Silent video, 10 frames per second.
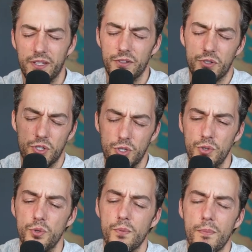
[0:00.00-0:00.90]
There's
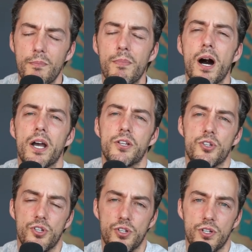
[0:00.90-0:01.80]
too
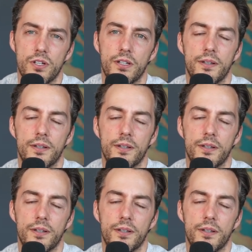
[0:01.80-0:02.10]
much.